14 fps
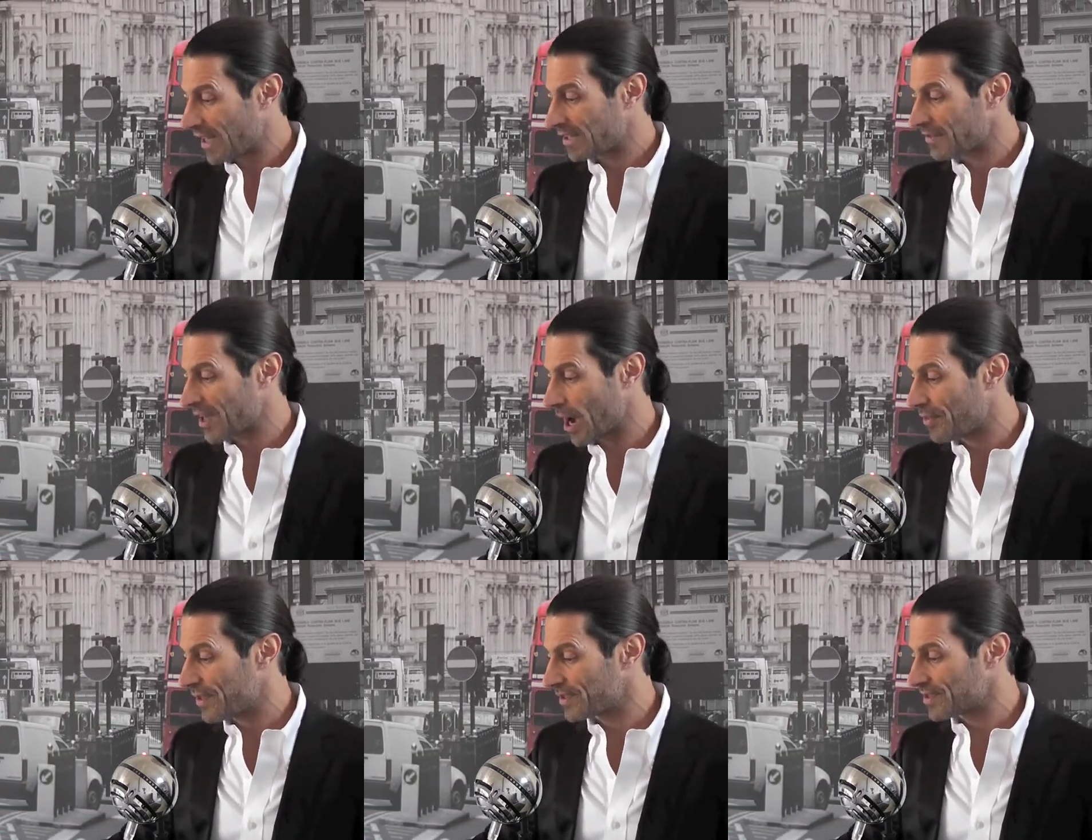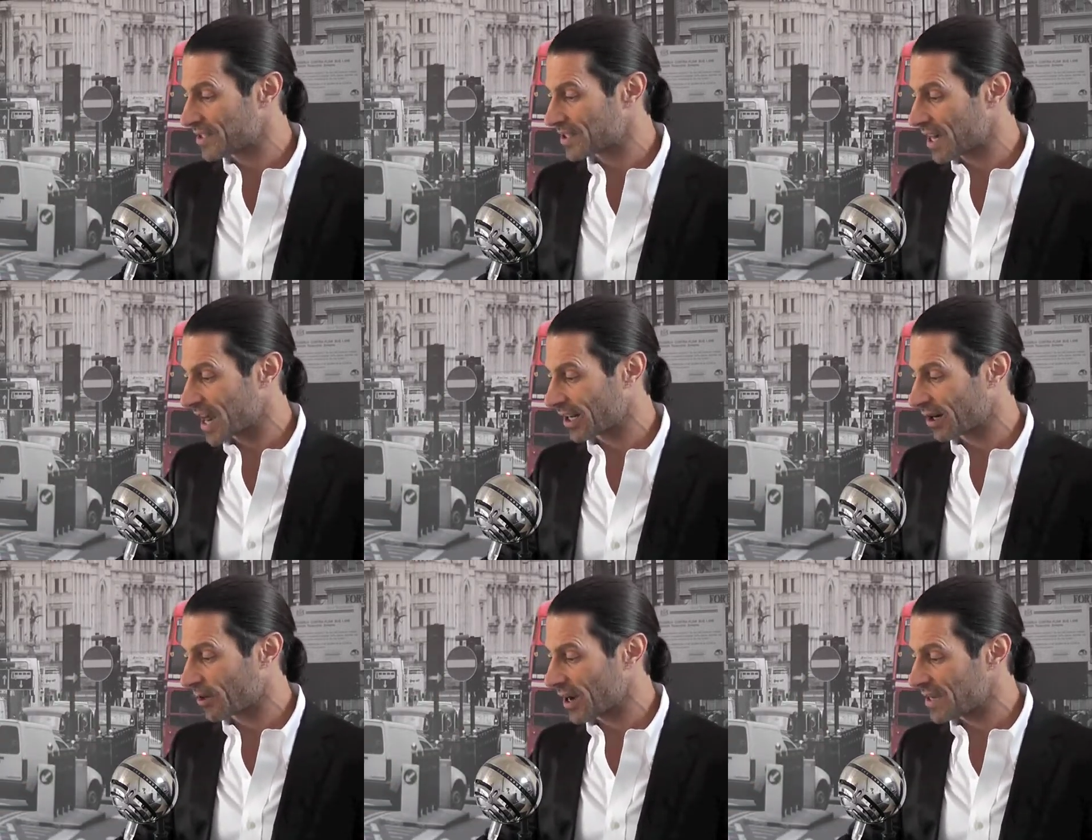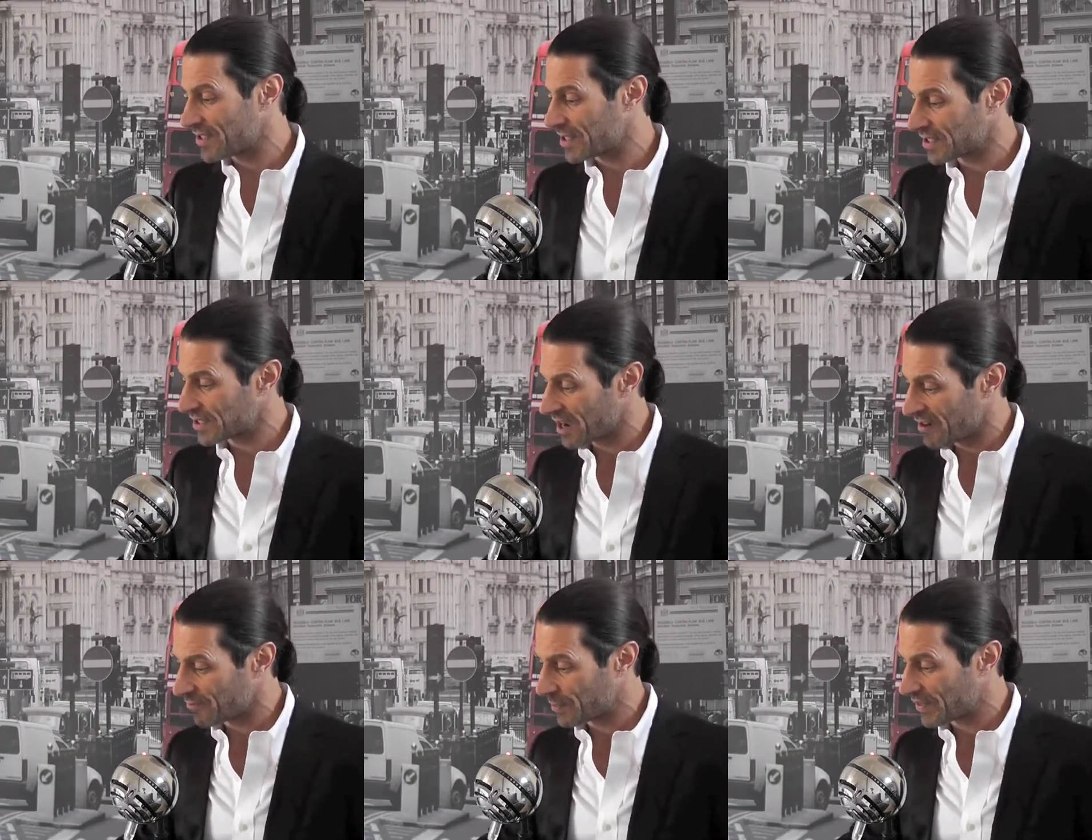I don't know. This is kind of crazy
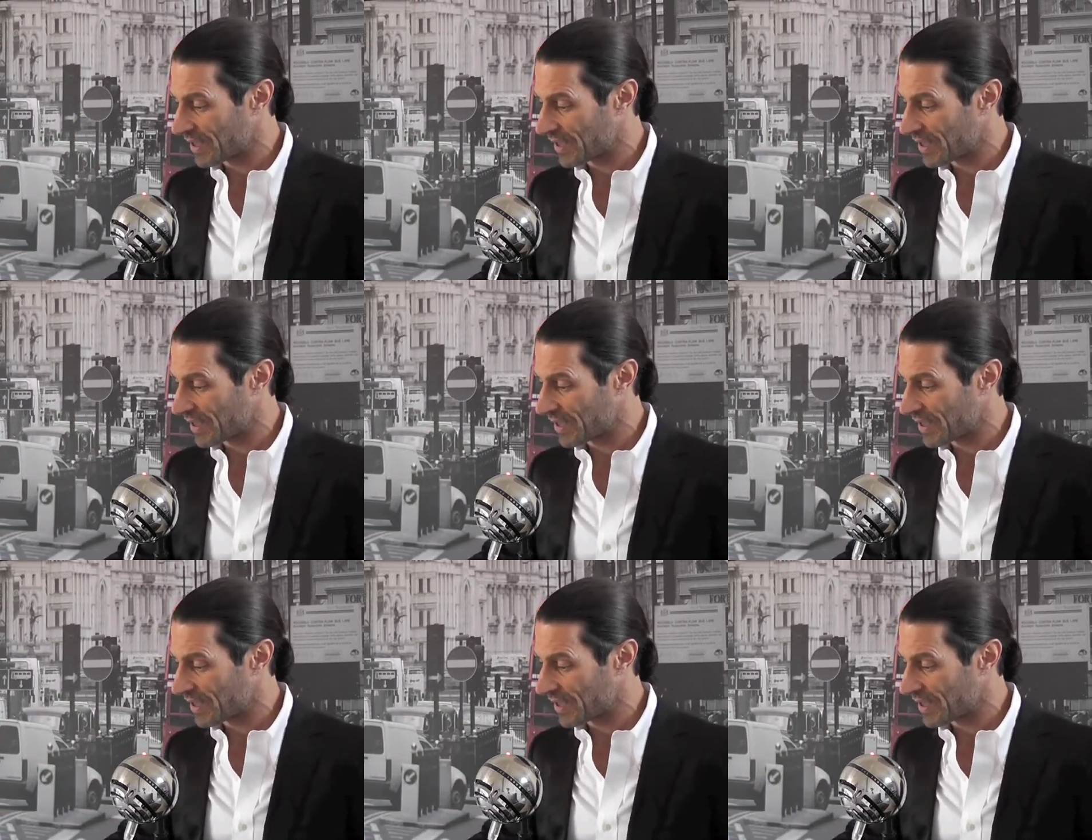stuff,